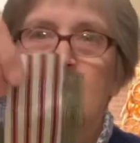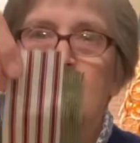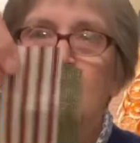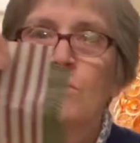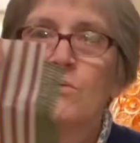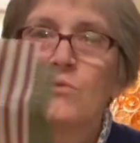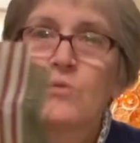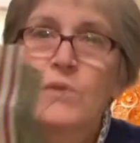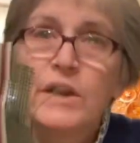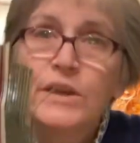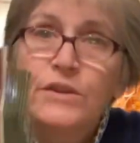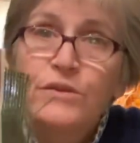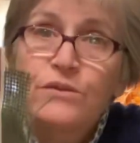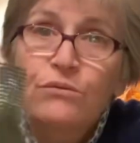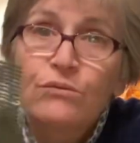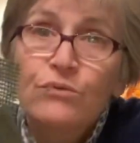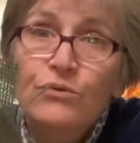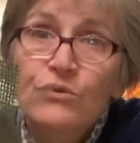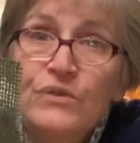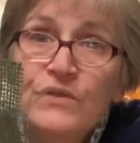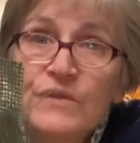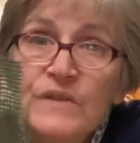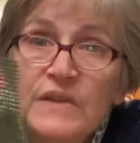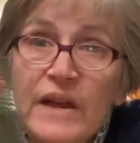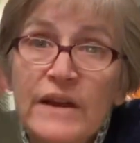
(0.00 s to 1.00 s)
Right through
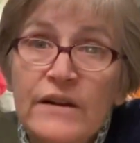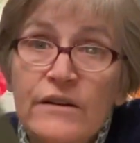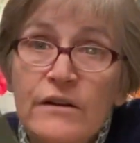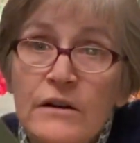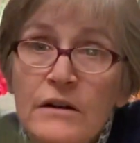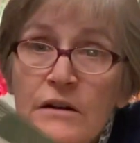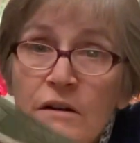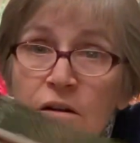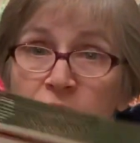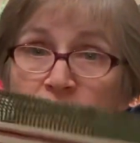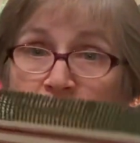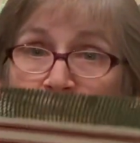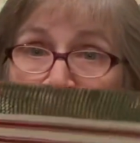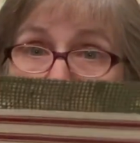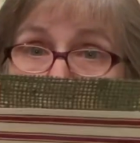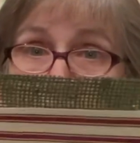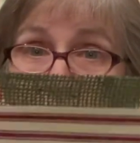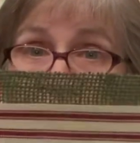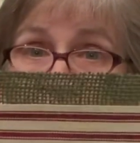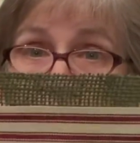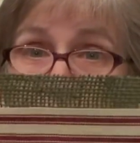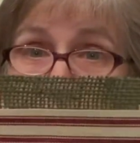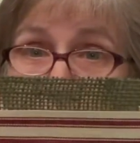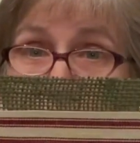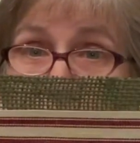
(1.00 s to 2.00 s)
the center.
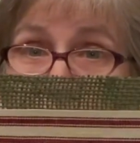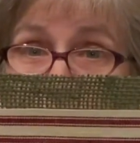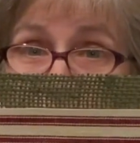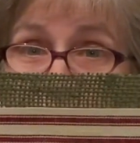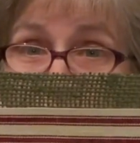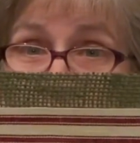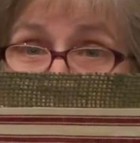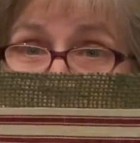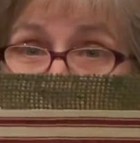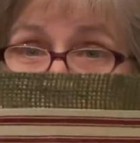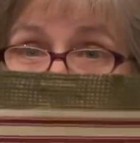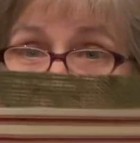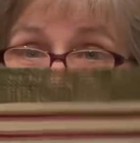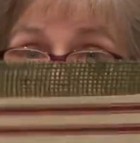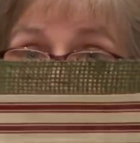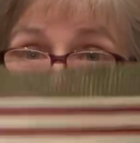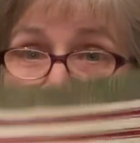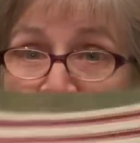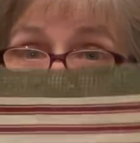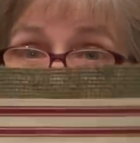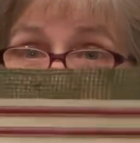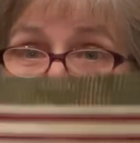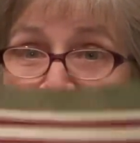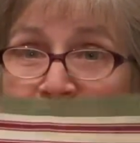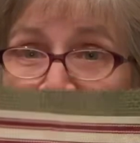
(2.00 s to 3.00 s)

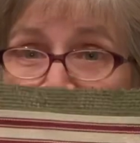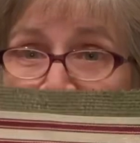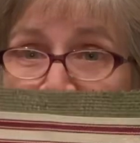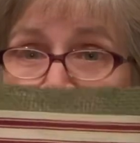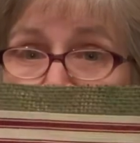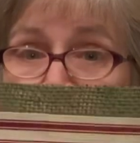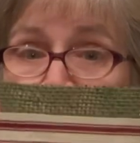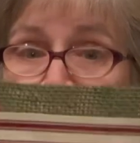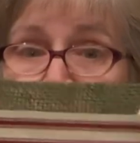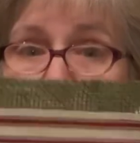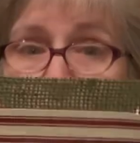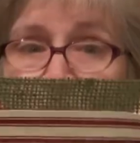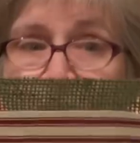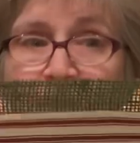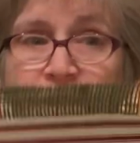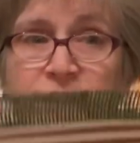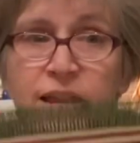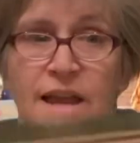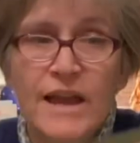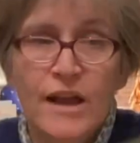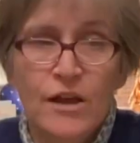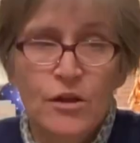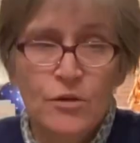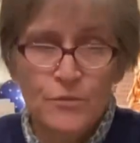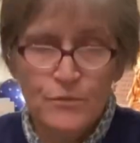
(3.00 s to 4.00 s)
Okay?
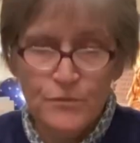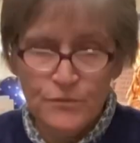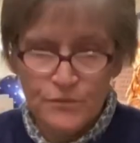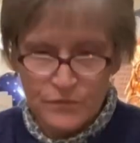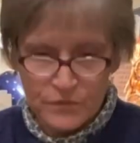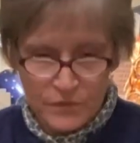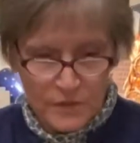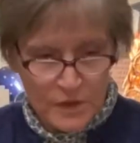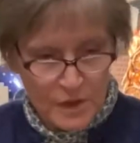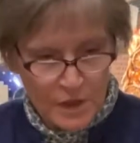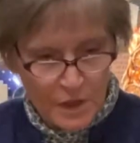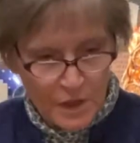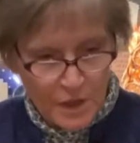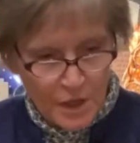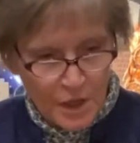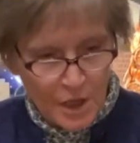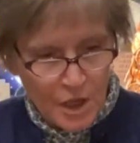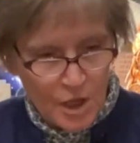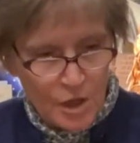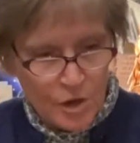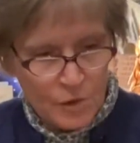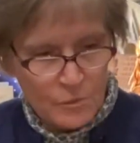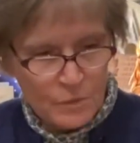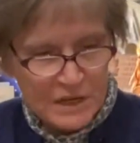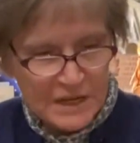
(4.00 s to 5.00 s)
Now,
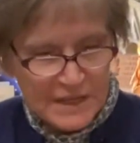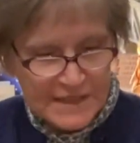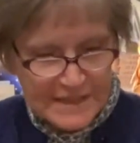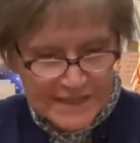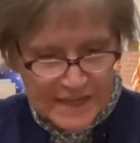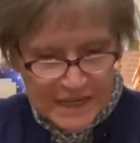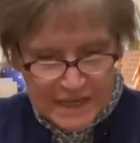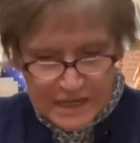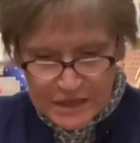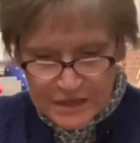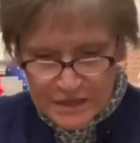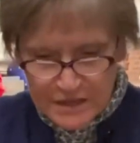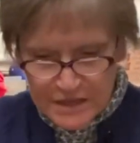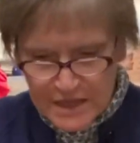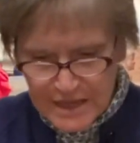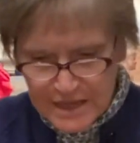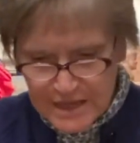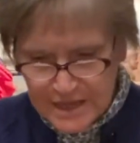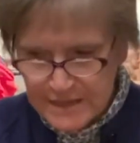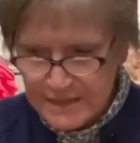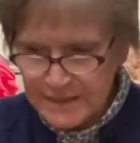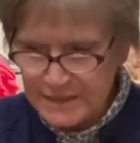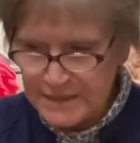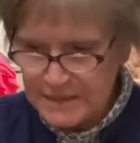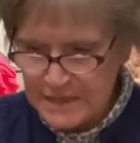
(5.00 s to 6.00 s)
I'm going to take
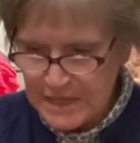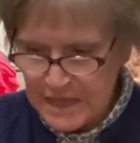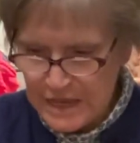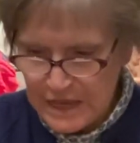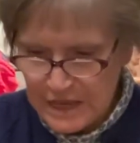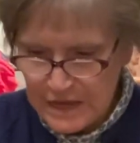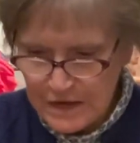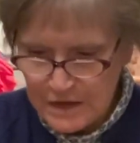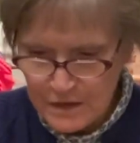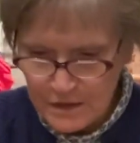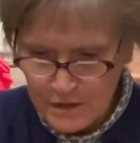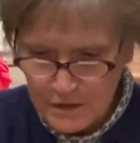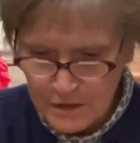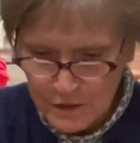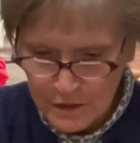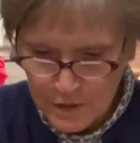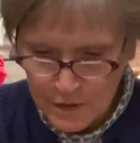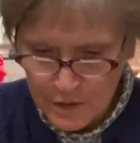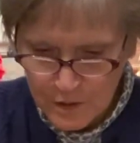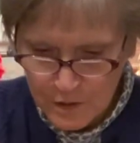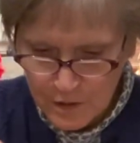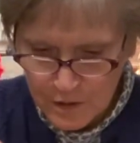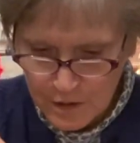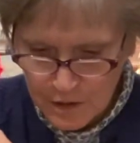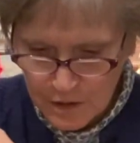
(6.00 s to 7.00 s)
this then
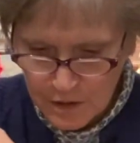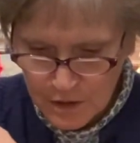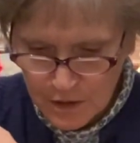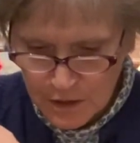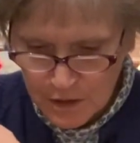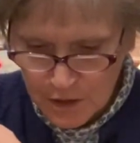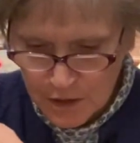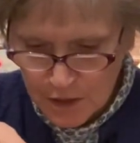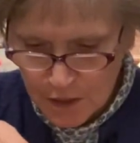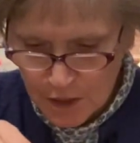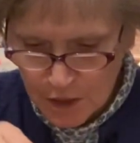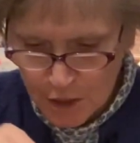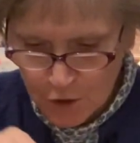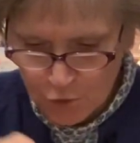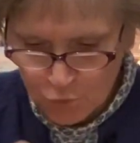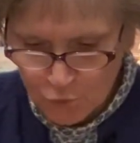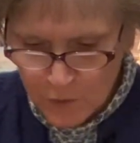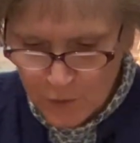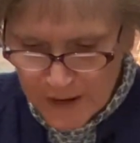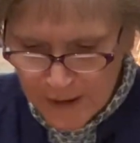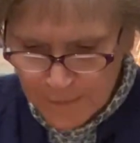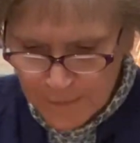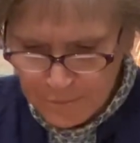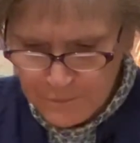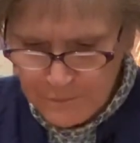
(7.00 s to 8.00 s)
and
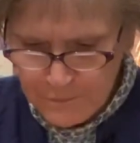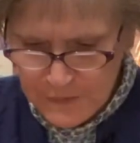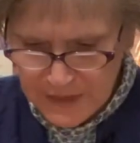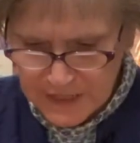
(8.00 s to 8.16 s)
wrap my